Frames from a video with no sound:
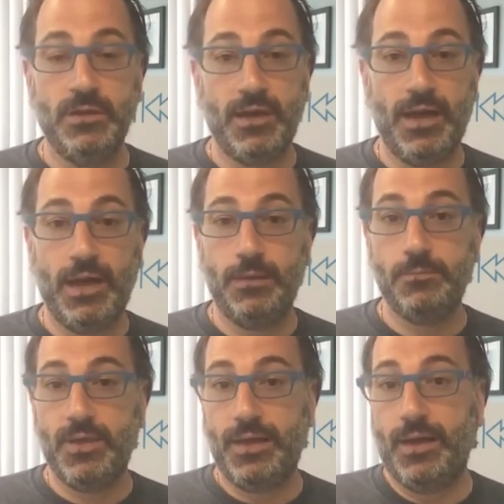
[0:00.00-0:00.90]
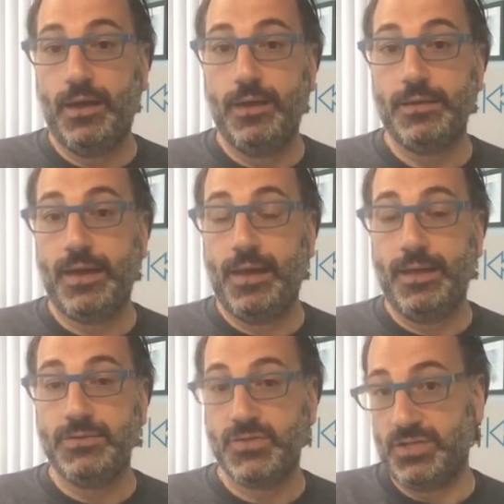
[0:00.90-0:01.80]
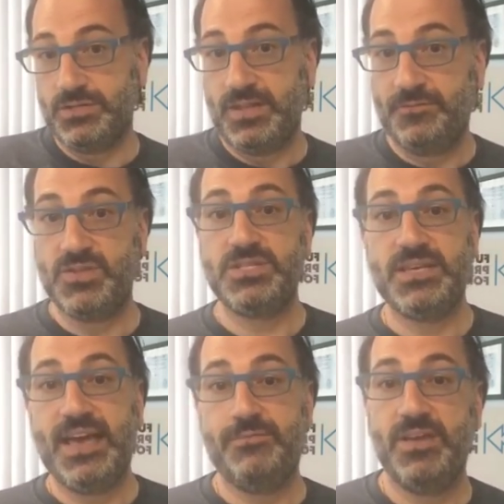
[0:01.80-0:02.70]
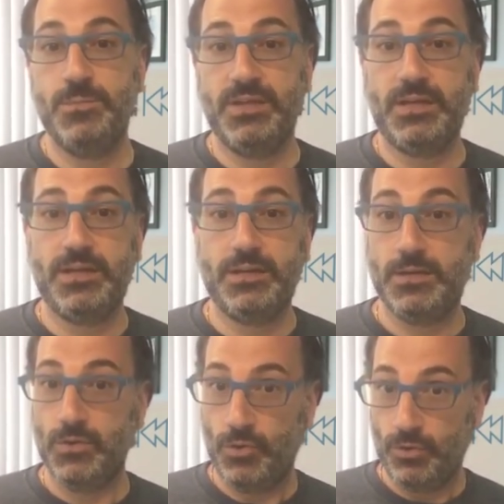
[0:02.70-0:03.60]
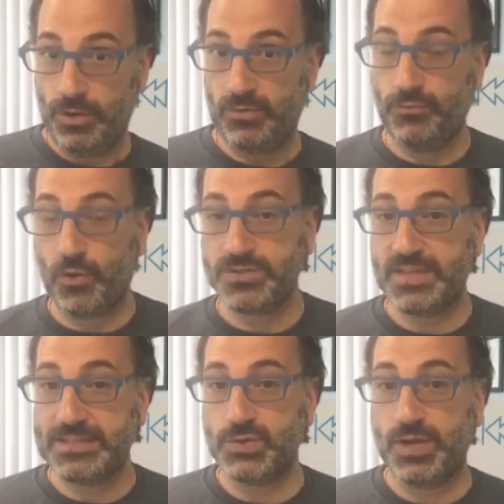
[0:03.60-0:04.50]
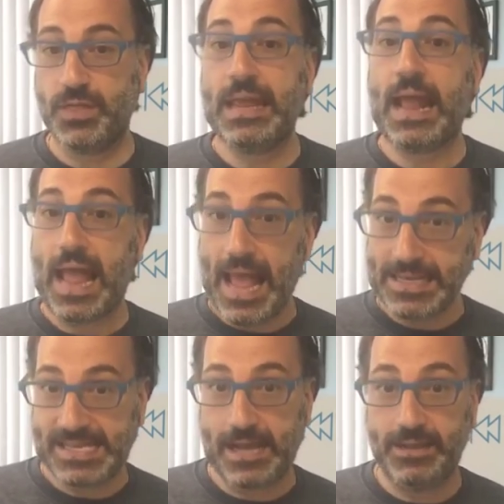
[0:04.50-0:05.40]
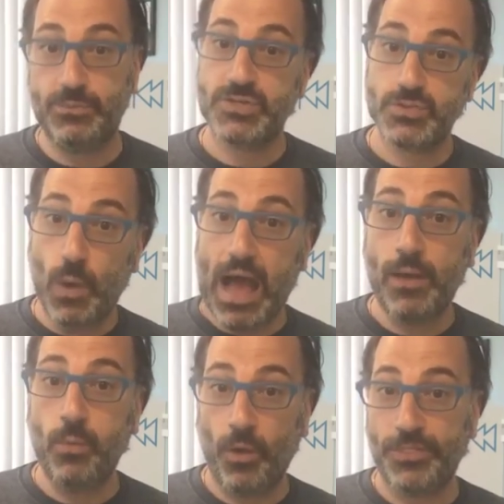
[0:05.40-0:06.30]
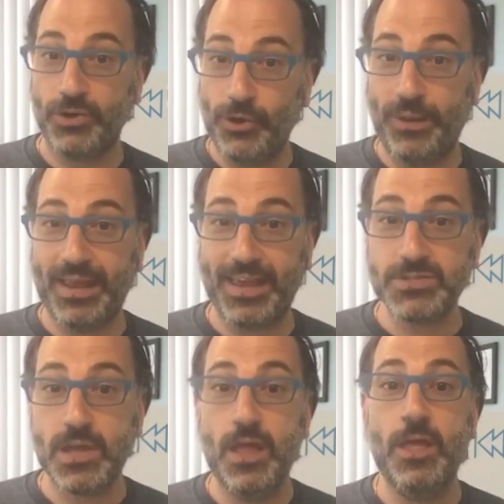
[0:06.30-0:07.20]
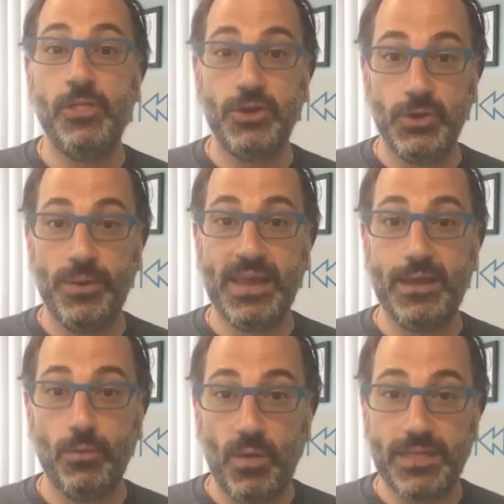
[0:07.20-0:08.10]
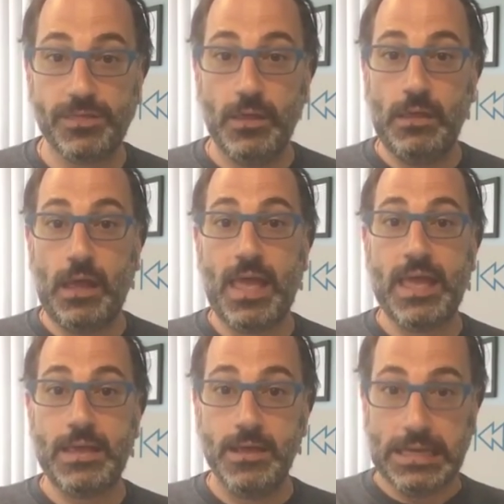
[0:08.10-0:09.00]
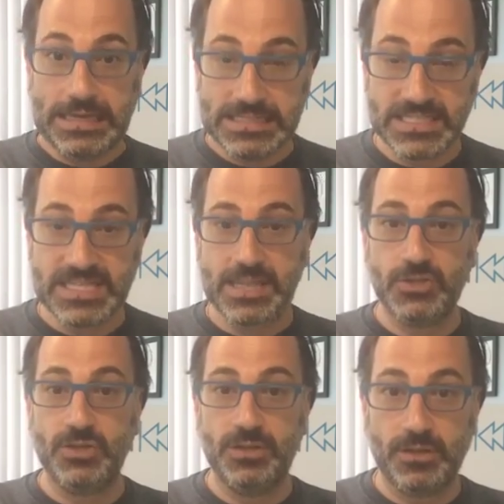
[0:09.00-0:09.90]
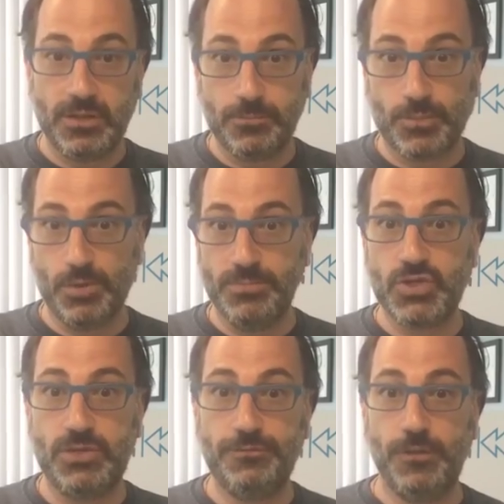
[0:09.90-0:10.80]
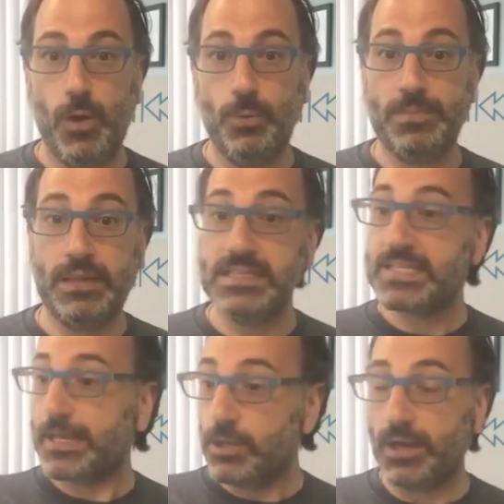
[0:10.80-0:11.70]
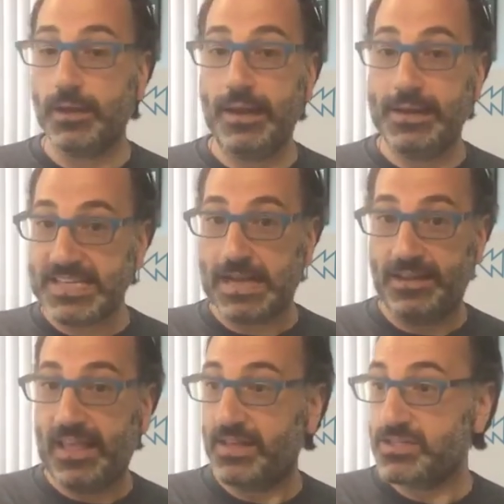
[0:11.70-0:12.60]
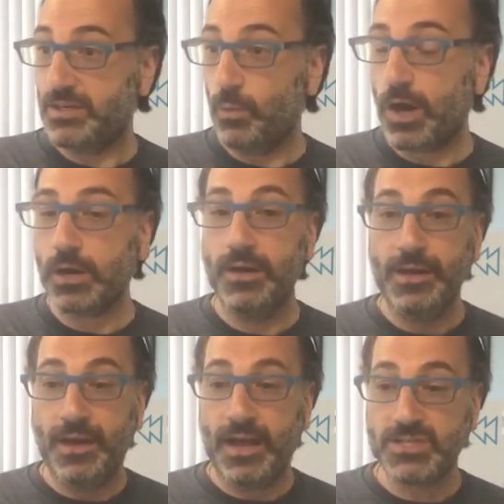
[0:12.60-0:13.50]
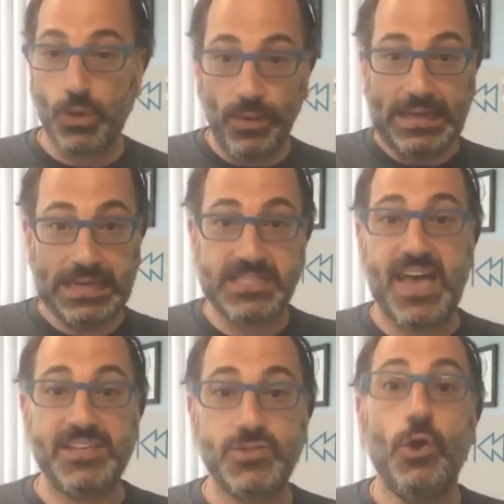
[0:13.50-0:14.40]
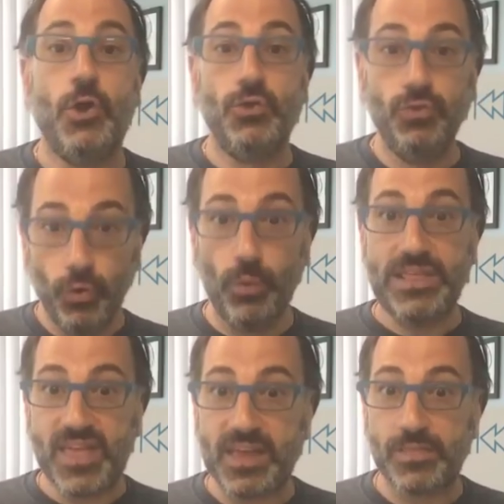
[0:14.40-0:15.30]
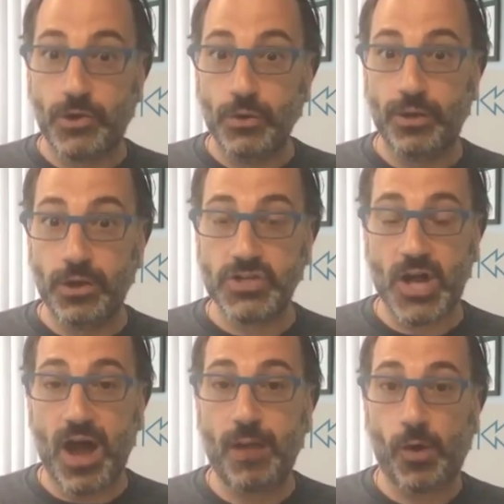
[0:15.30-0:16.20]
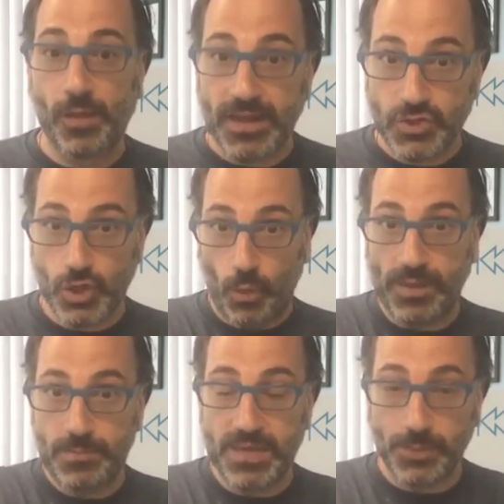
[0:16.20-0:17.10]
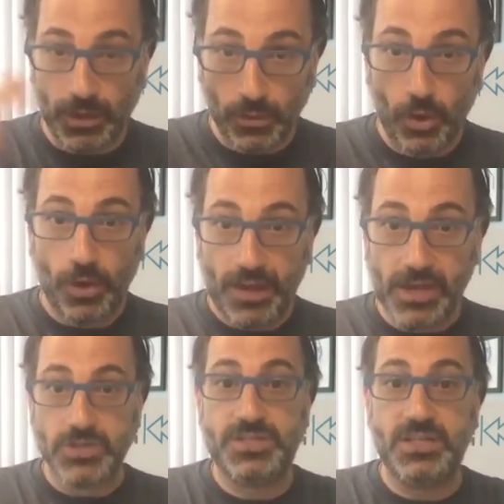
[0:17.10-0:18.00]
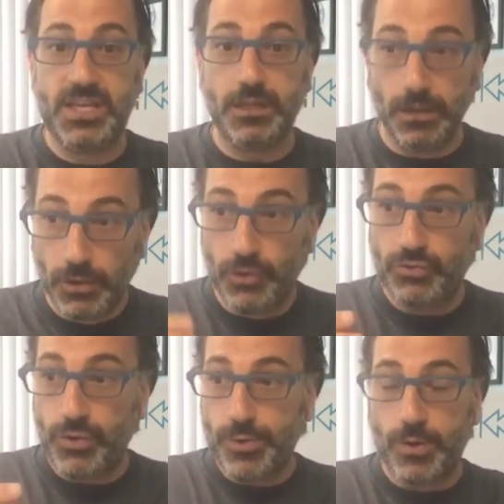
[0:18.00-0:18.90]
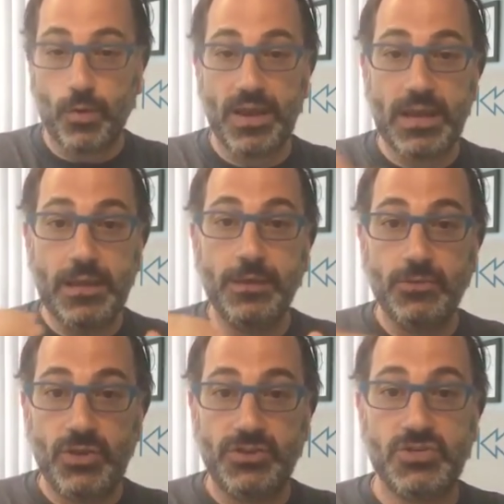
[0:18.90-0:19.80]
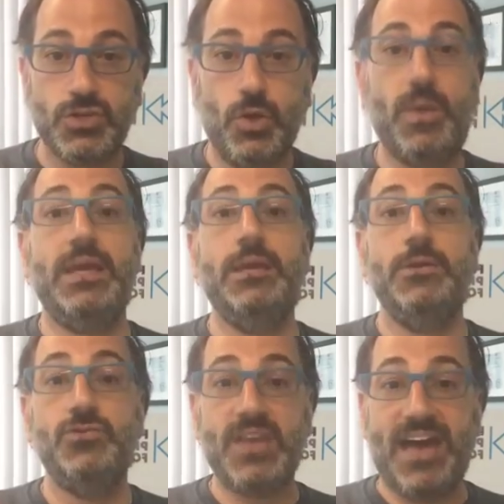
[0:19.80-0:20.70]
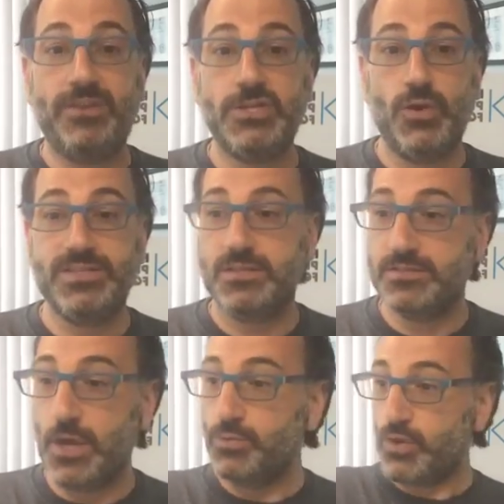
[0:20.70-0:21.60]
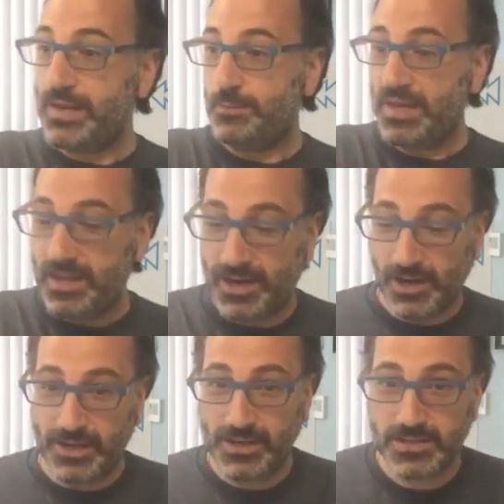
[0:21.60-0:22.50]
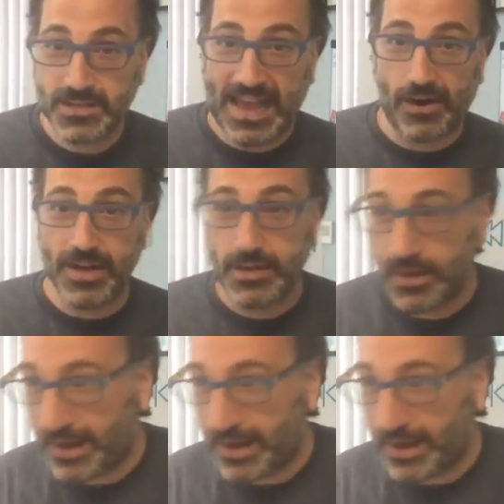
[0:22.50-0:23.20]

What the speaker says: And doesn't the FTC have the ability to enforce that sort of thing? Exactly, which is why what they're doing is they're doing it with a consent permission flow. Now let's take a look at exactly how that's going to work so we can assess, do we think they're doing a good job? Are they showing people, here's the deal, do you agree, do you disagree, do you have any choices? So joining me here is Carrie.